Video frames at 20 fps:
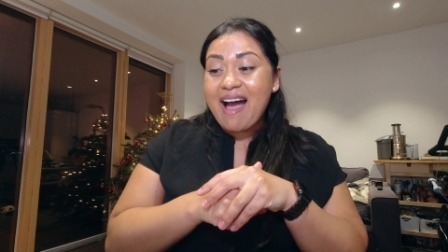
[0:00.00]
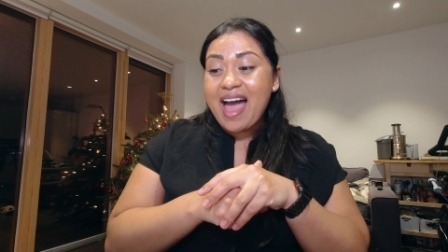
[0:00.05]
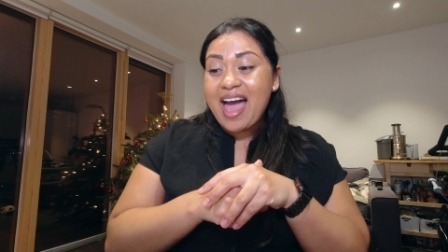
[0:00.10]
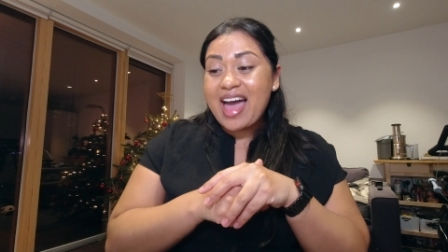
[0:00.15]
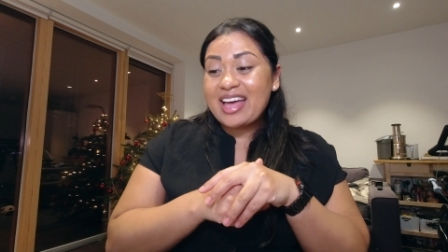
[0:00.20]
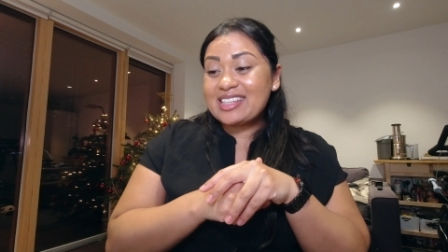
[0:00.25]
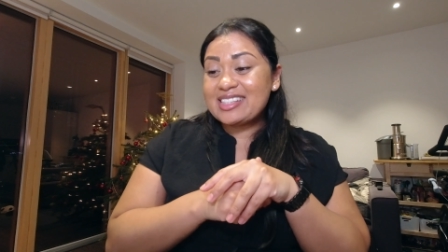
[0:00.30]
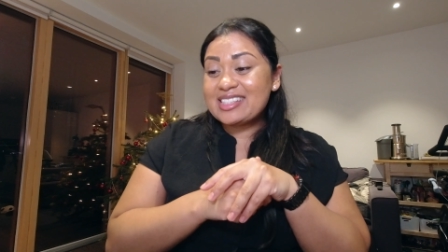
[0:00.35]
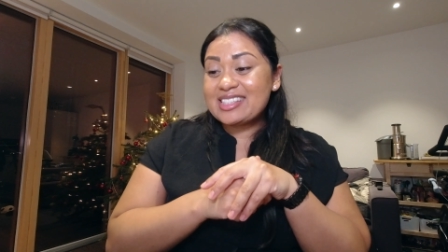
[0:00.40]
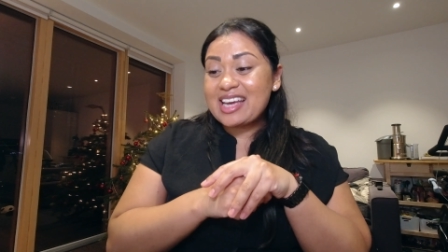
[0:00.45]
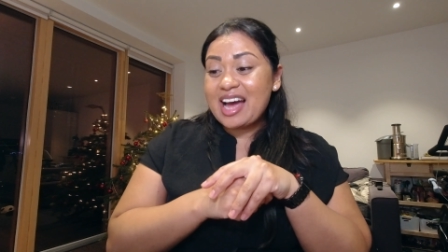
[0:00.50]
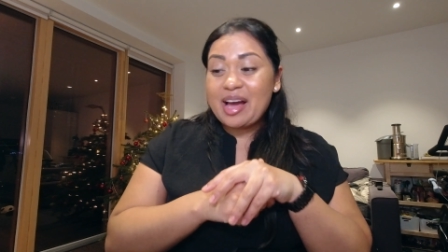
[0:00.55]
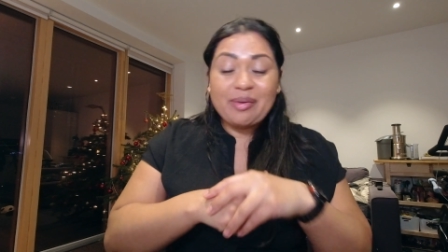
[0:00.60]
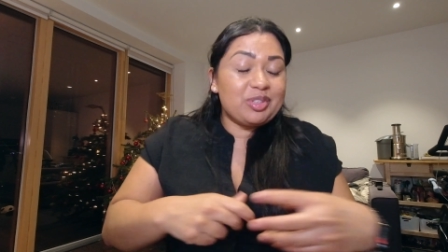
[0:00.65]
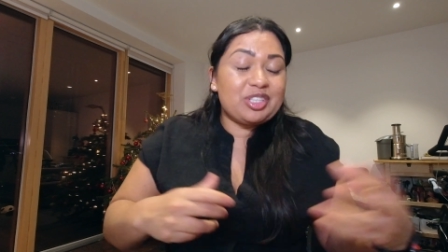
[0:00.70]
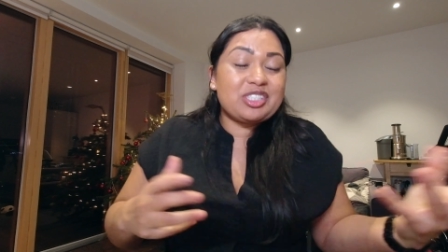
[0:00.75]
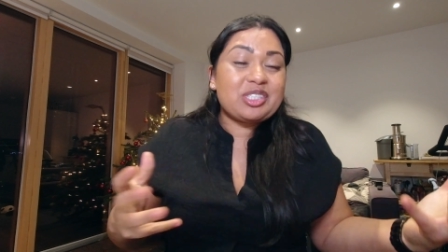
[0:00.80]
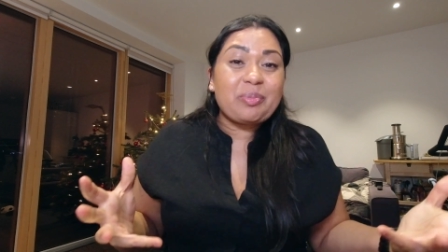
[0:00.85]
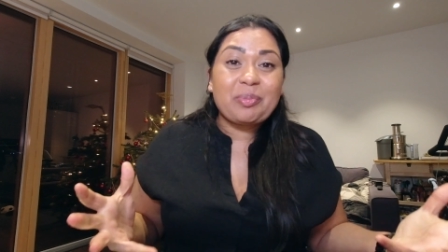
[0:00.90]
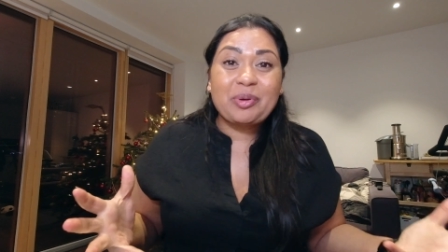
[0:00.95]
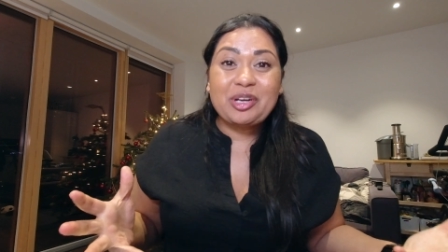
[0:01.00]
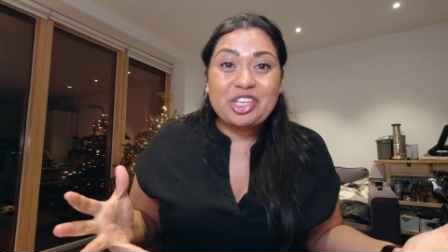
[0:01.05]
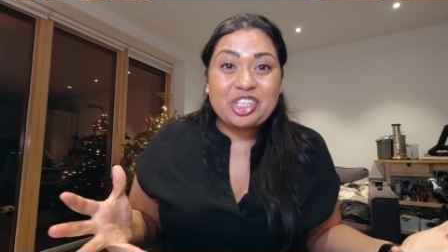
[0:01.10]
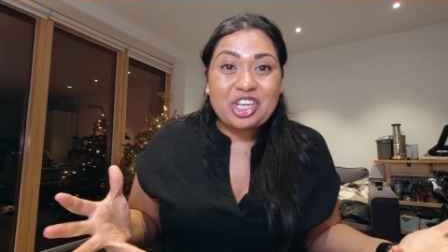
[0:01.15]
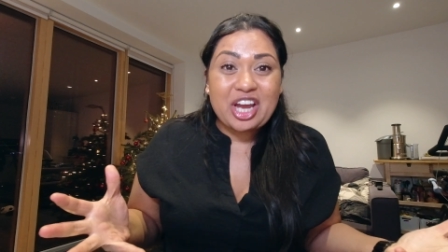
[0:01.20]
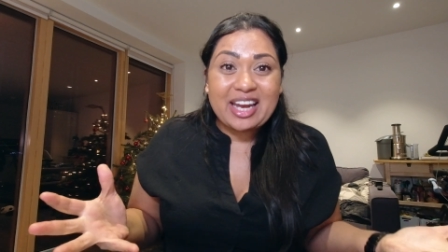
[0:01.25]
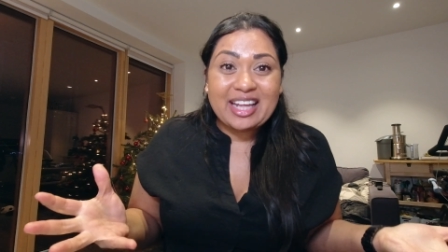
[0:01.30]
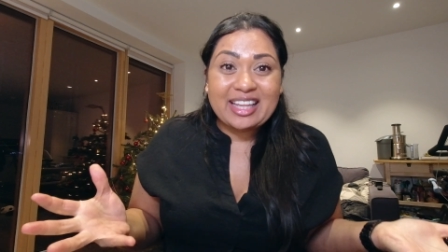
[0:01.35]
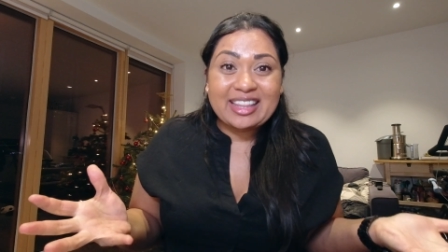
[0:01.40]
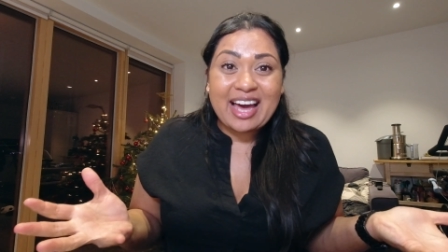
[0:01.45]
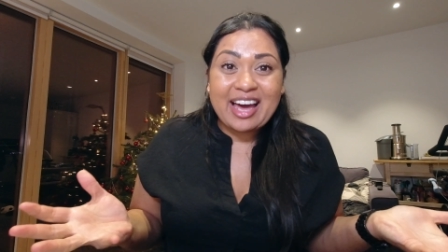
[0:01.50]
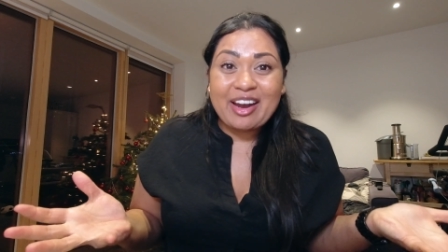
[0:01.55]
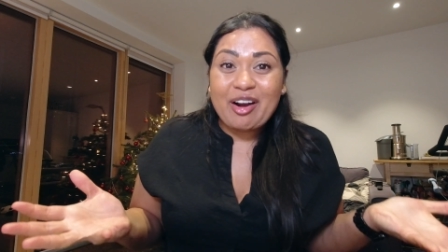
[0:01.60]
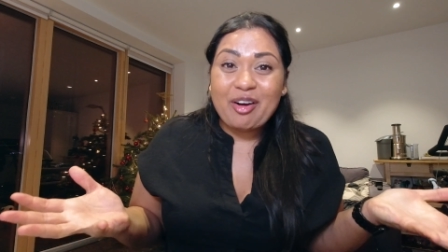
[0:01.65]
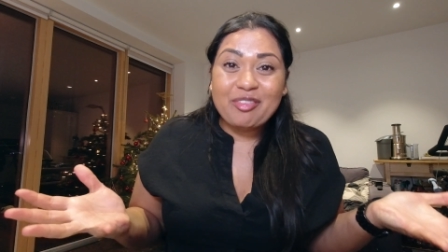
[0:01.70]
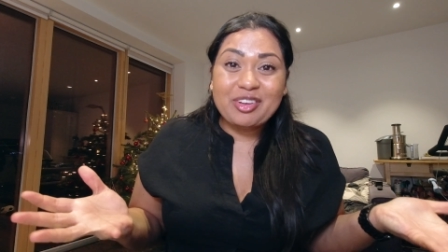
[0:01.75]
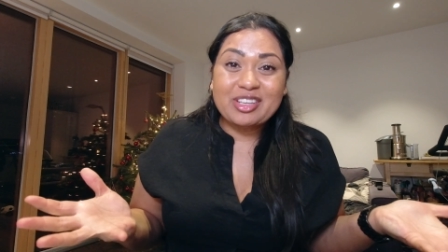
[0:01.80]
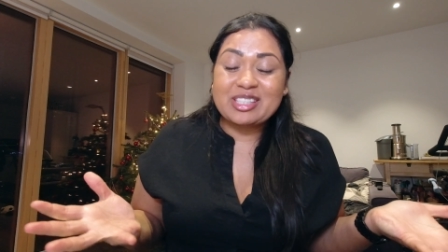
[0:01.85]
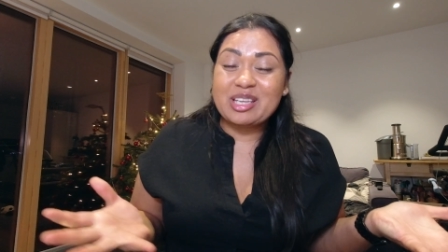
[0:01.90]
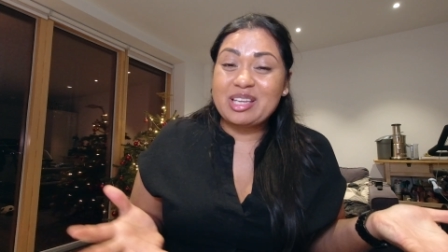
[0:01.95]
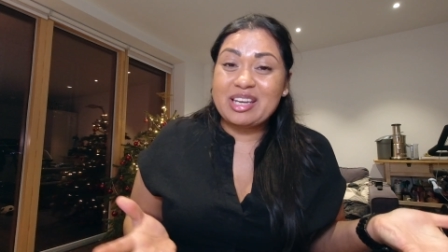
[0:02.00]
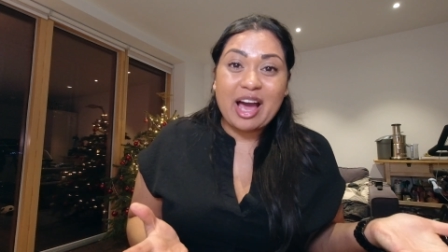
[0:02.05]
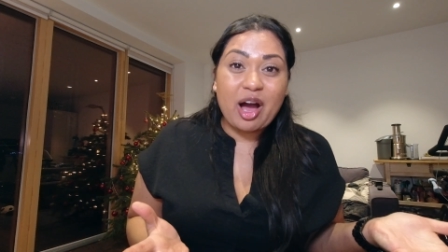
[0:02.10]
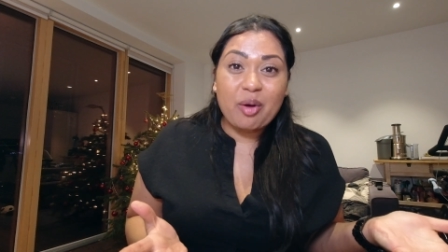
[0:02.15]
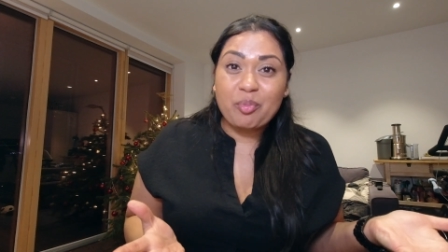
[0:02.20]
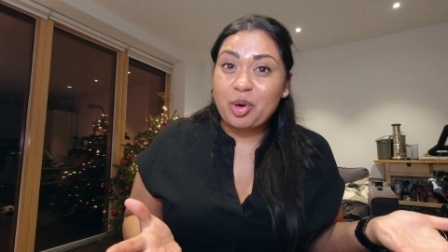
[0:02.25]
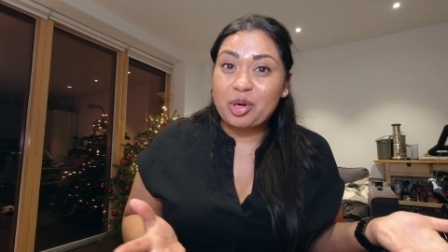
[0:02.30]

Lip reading: And I'm just appreciating that, obviously now